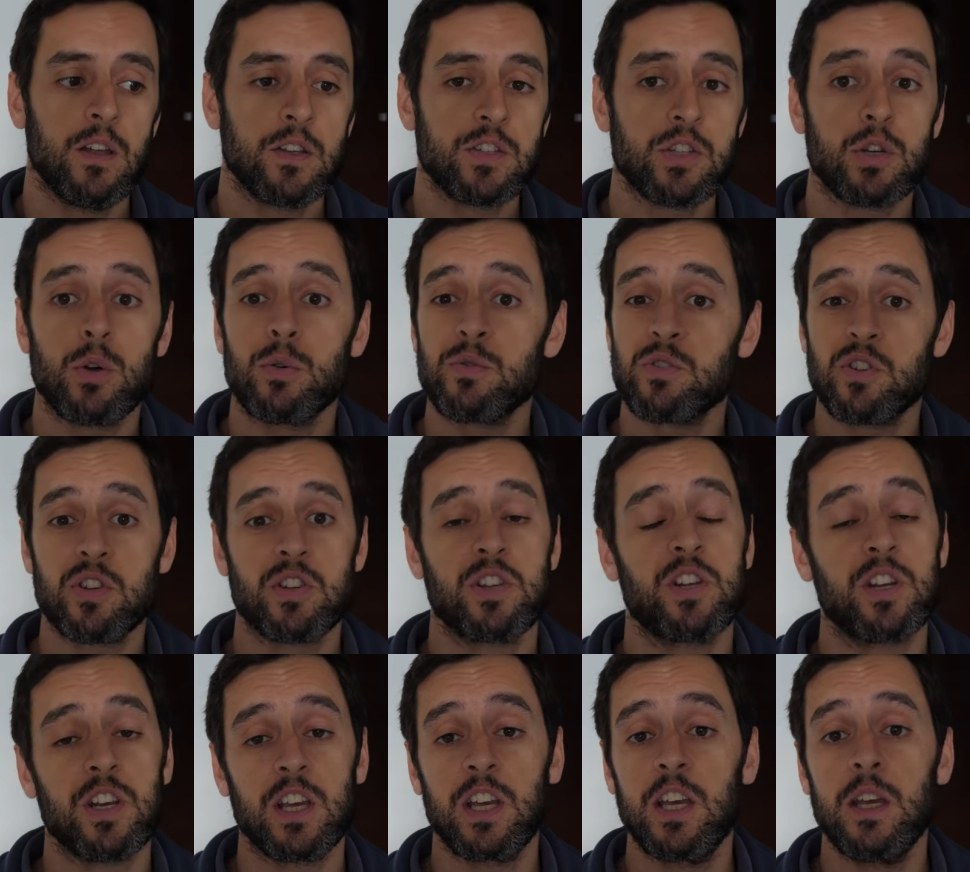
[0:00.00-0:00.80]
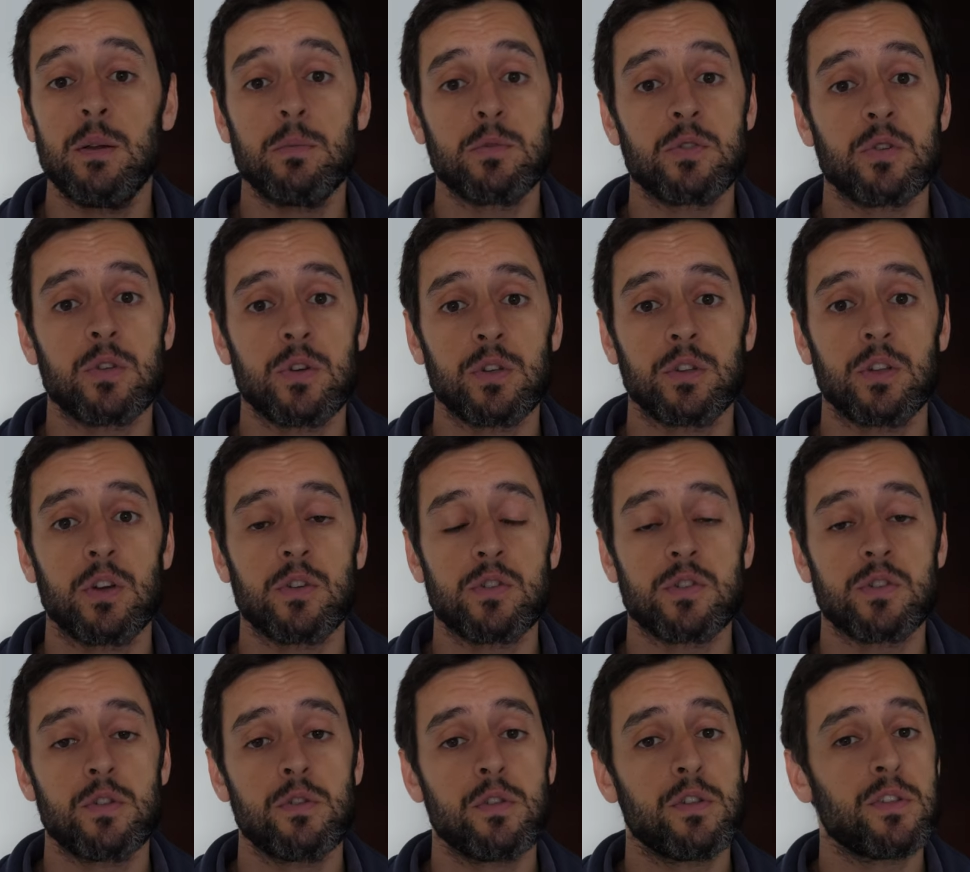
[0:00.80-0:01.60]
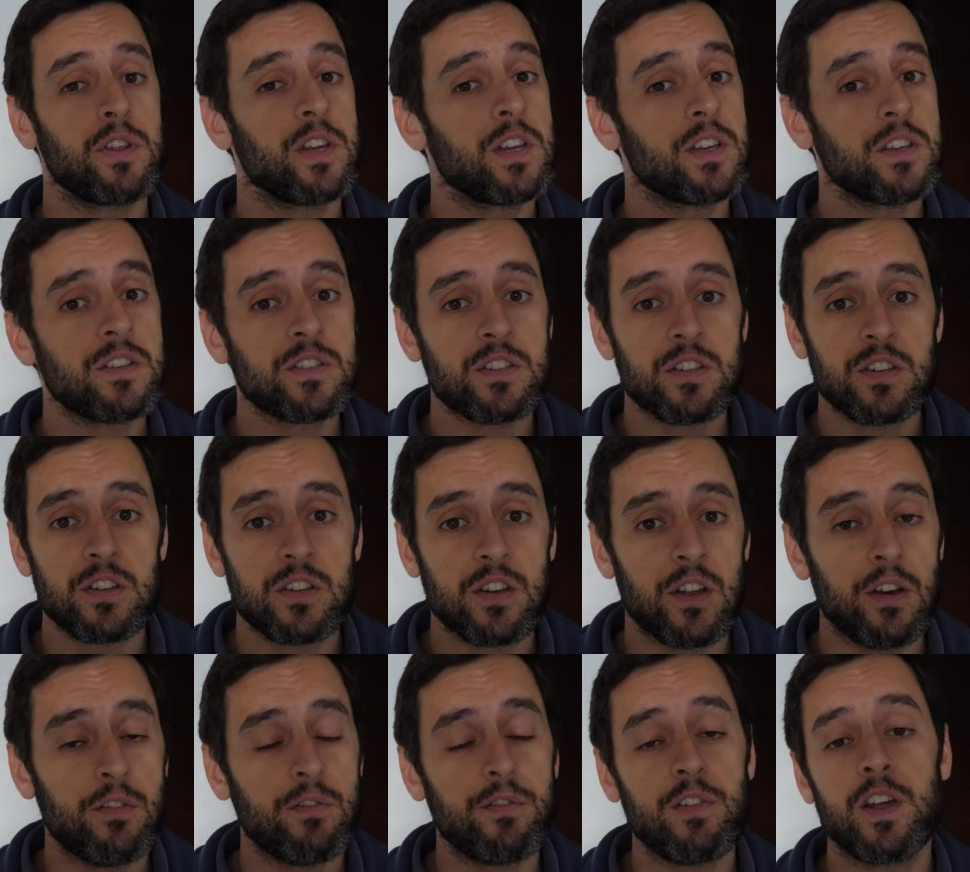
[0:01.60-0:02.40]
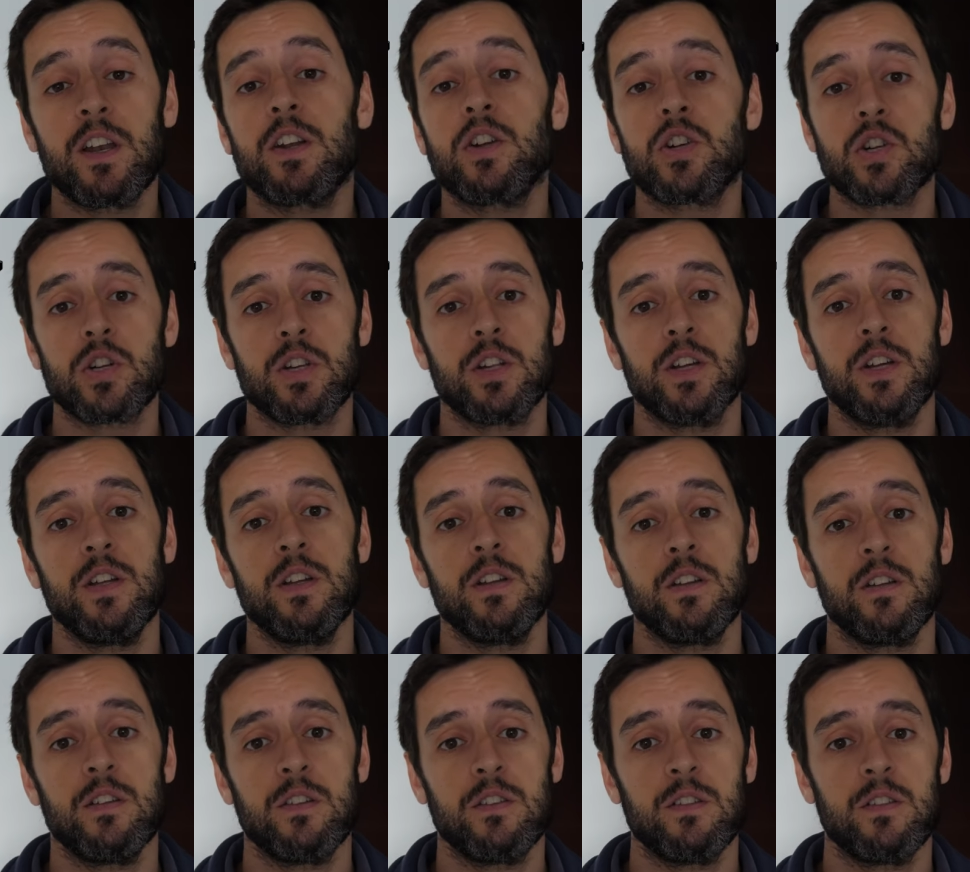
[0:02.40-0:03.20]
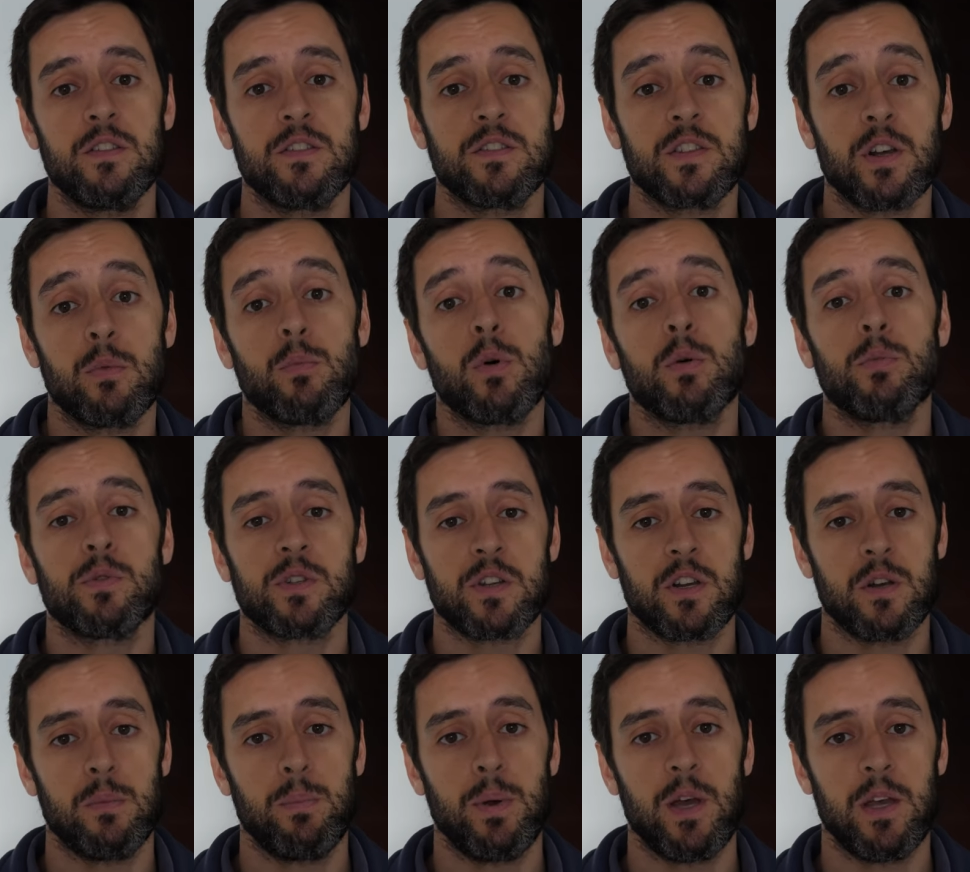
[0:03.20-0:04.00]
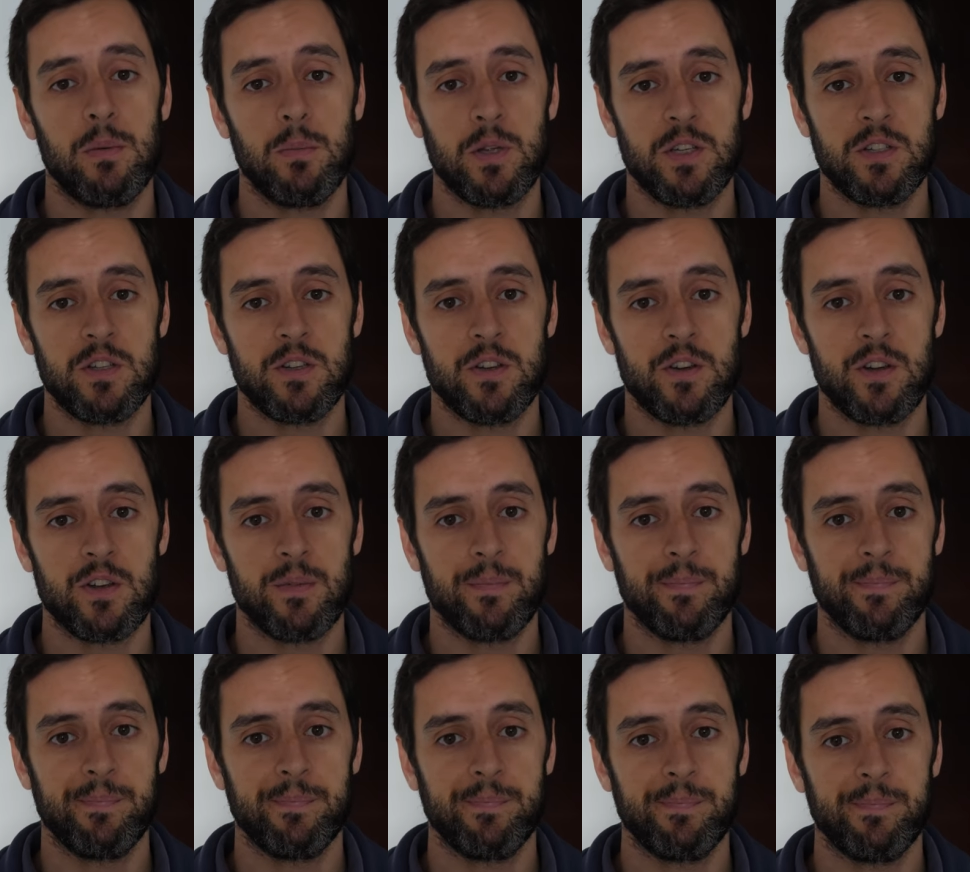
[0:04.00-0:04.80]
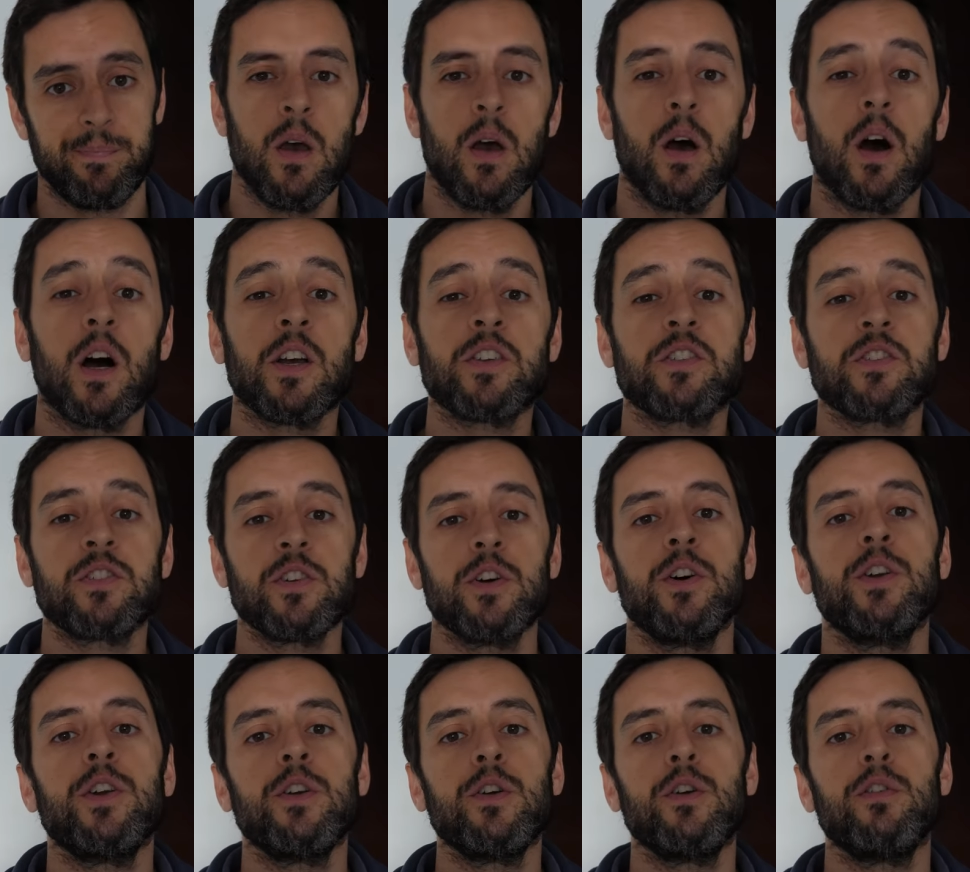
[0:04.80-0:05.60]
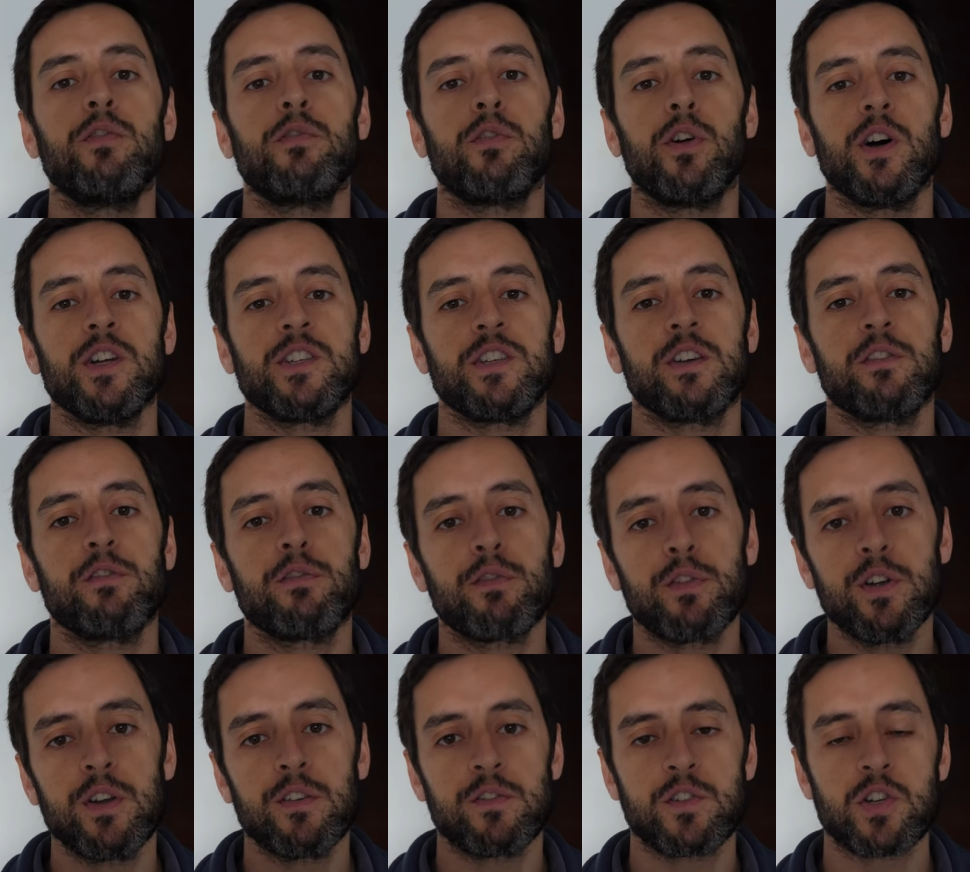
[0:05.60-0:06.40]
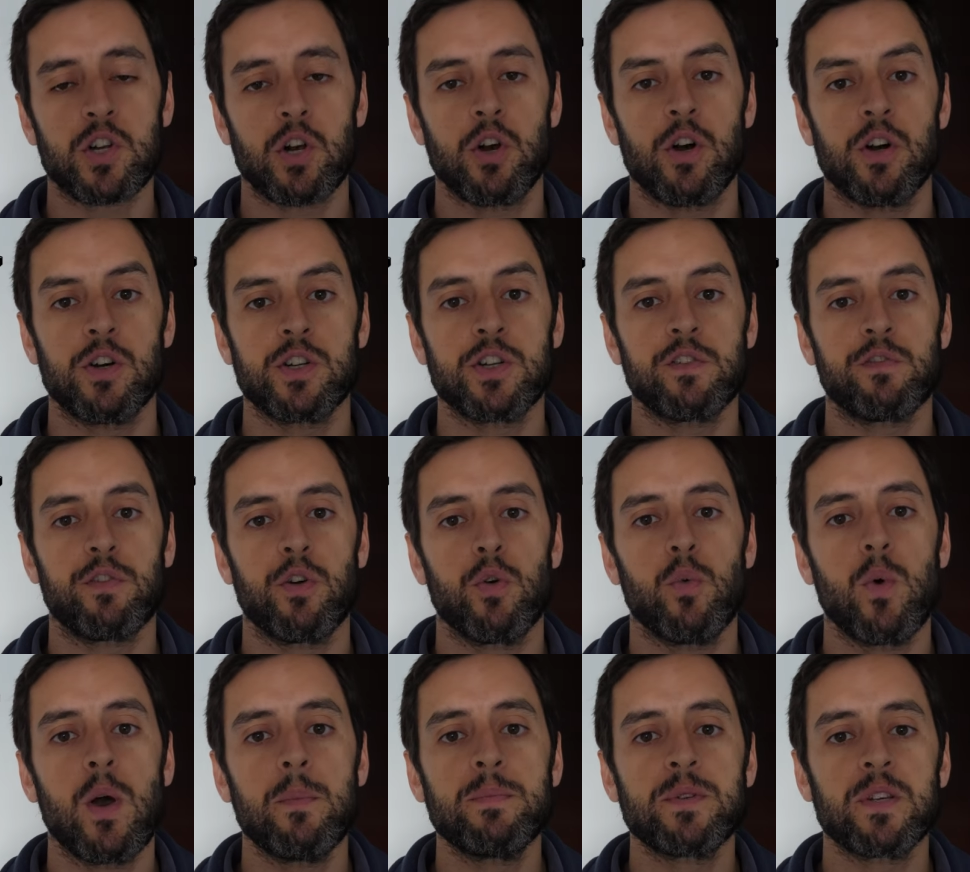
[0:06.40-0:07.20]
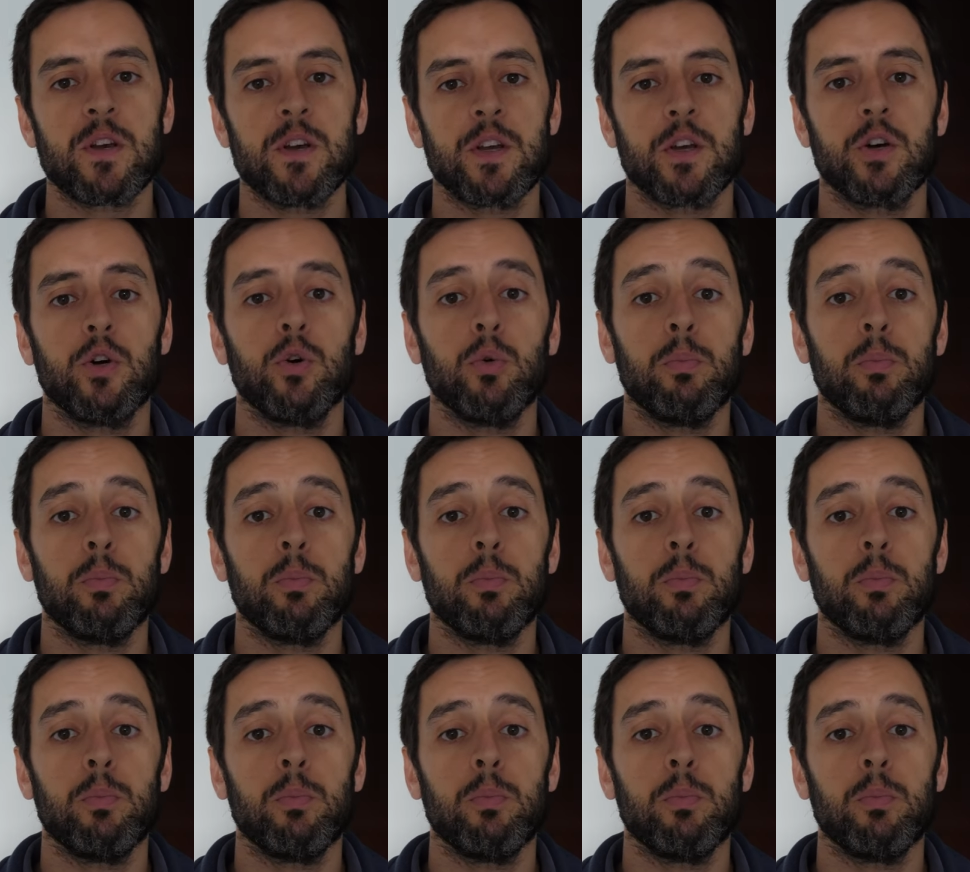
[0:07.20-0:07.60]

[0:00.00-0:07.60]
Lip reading: so I was just going to keep doing those two things and eventually someone was going to pay me to do it. I started off writing free of charge for a website